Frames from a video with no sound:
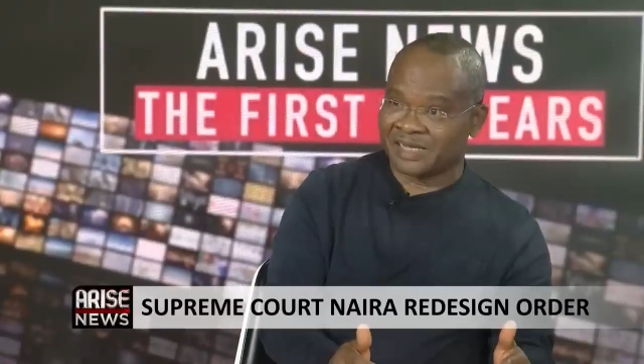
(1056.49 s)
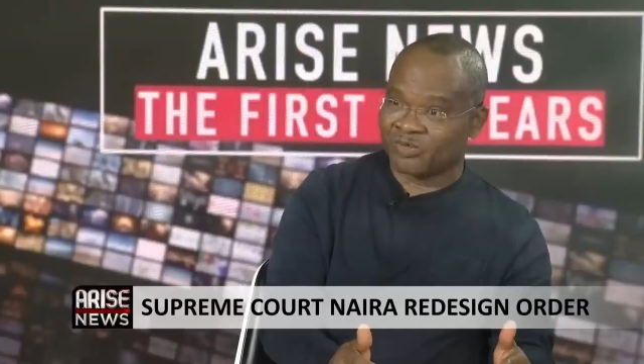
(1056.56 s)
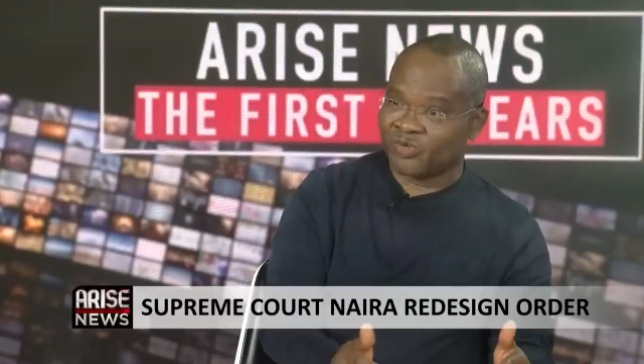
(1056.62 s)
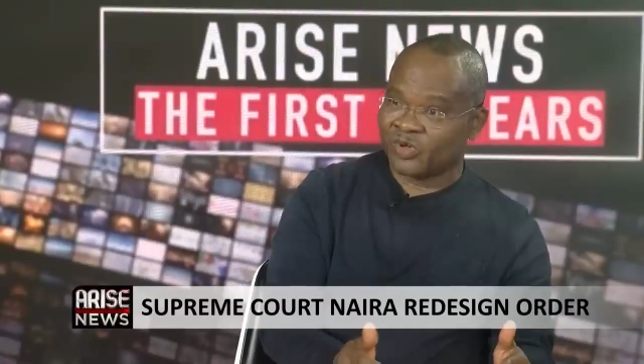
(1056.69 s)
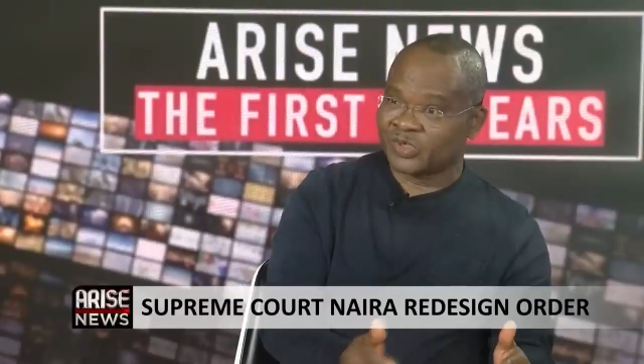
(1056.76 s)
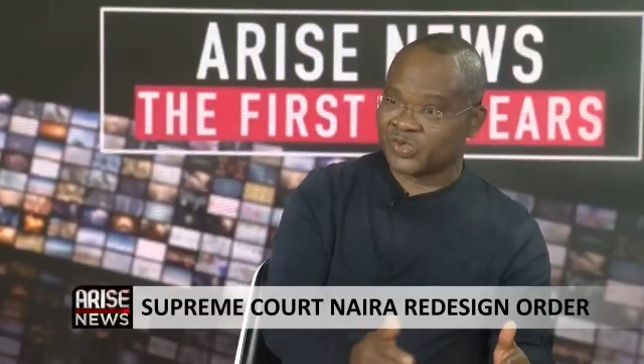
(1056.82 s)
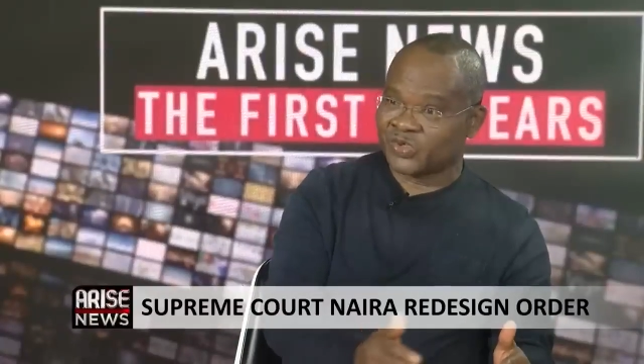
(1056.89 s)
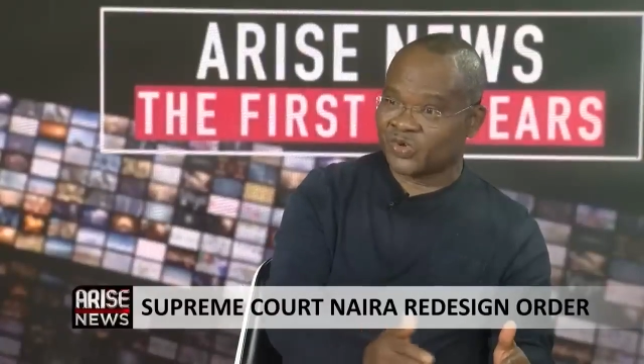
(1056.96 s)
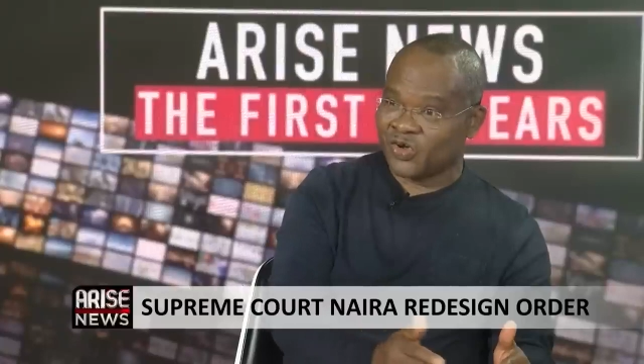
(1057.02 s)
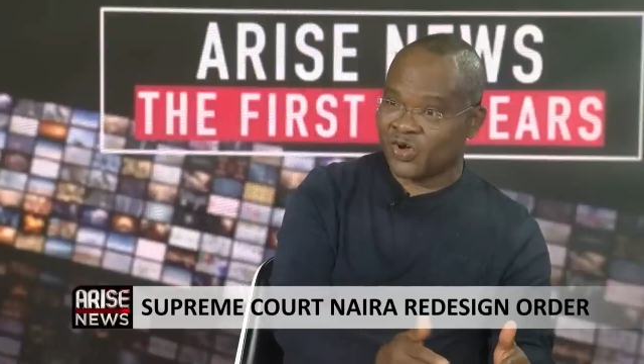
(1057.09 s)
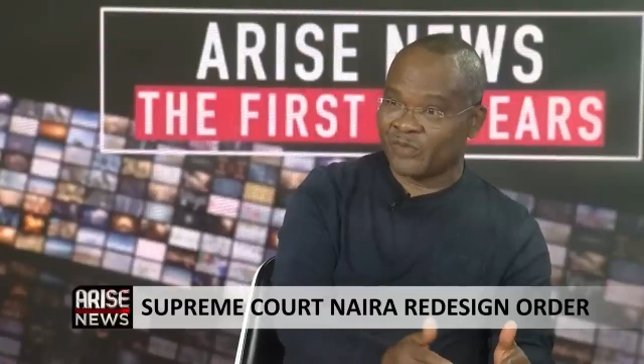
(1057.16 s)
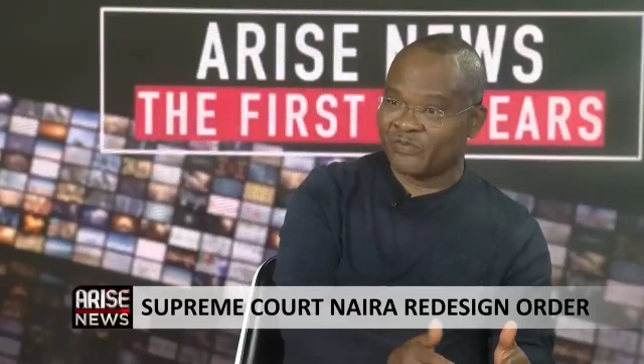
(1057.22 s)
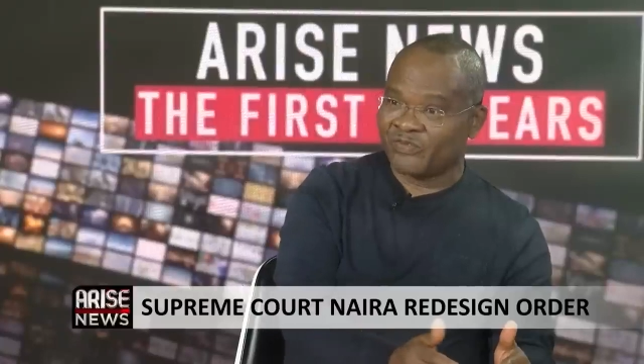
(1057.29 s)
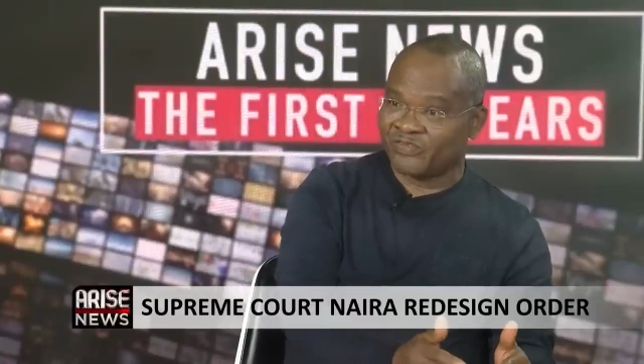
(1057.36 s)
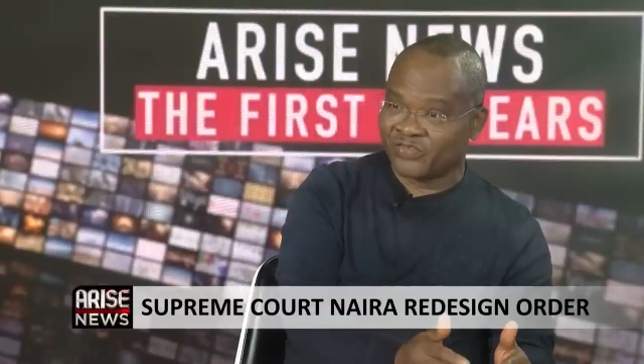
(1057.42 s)
it wants to
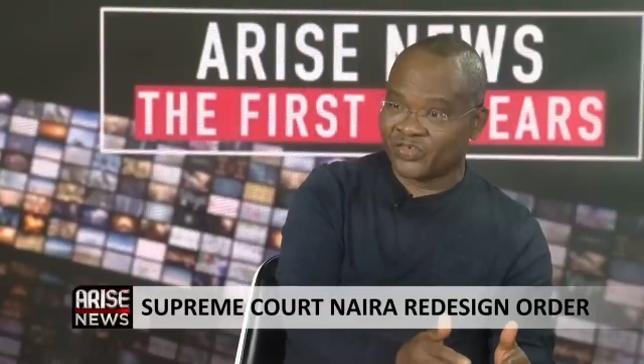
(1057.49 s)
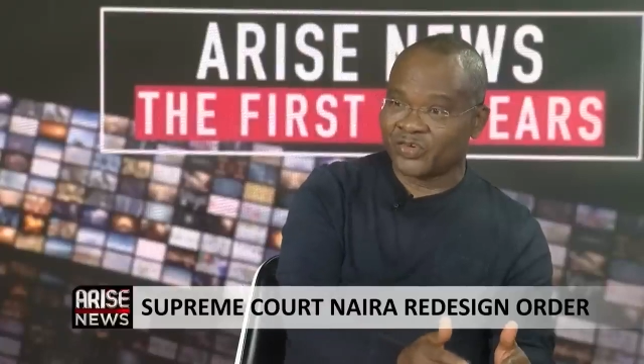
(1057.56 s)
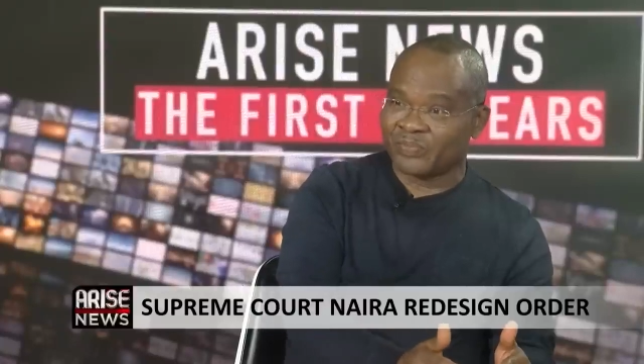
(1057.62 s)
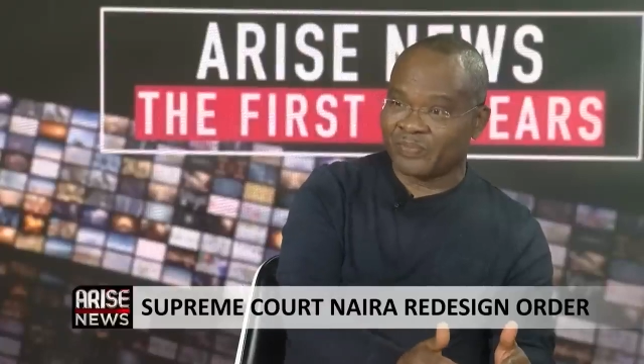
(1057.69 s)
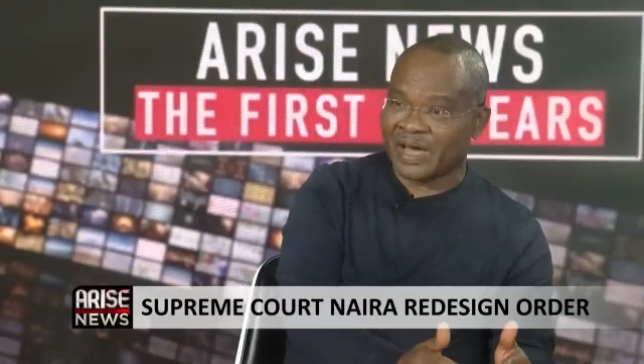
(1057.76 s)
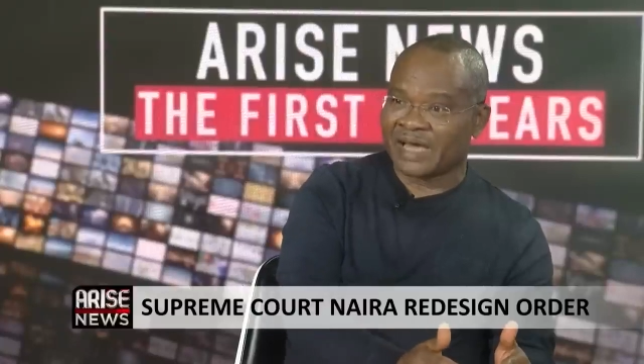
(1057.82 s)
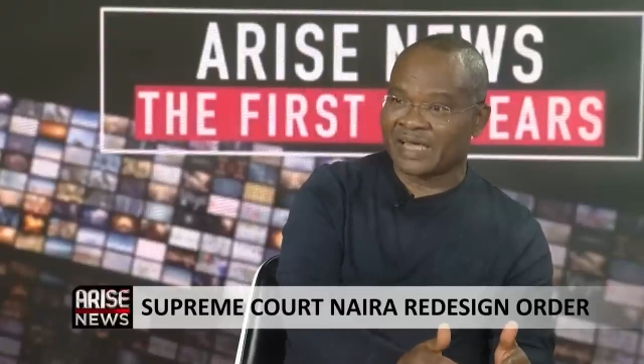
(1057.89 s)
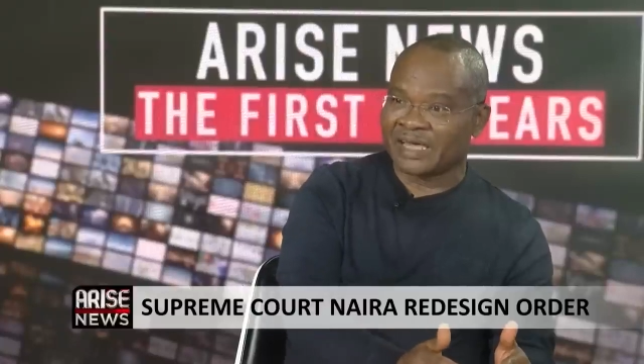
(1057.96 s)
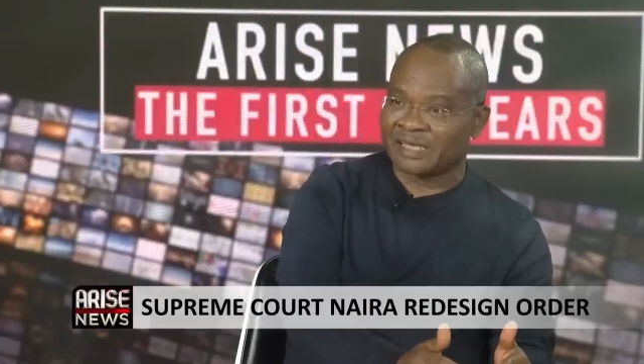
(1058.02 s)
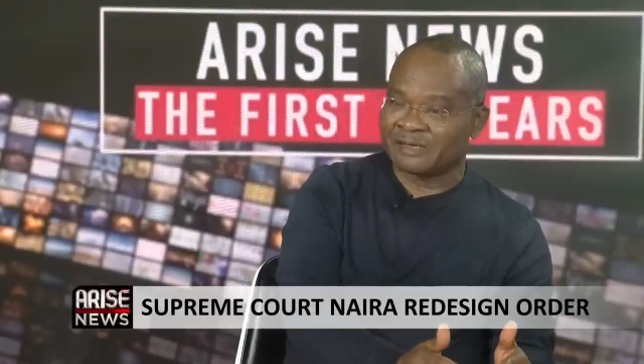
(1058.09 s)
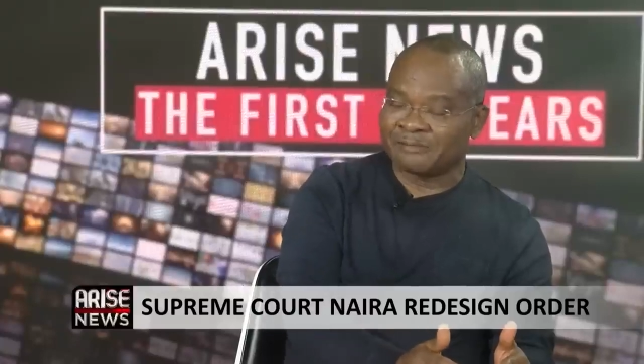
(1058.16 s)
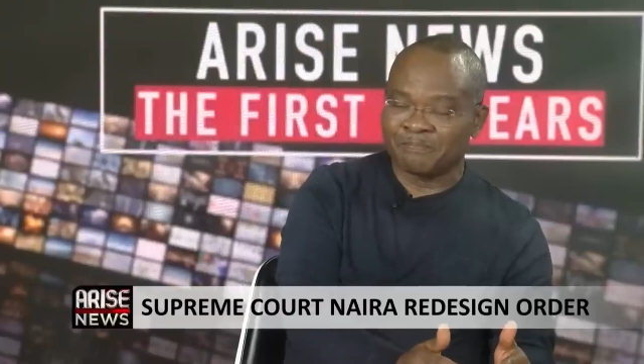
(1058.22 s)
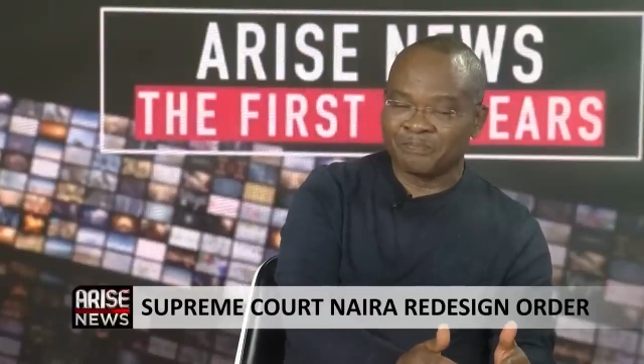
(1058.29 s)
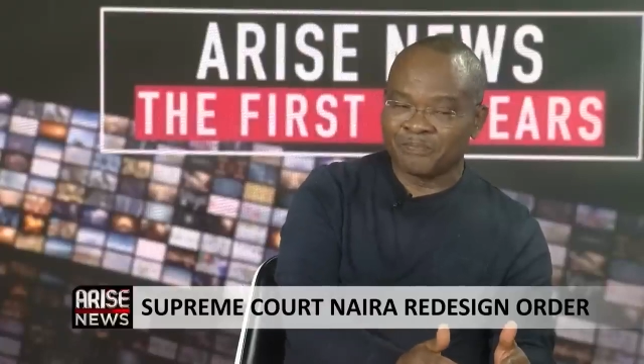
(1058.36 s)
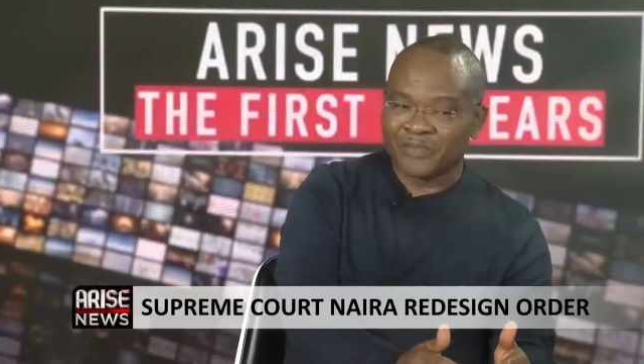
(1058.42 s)
curb vote buying,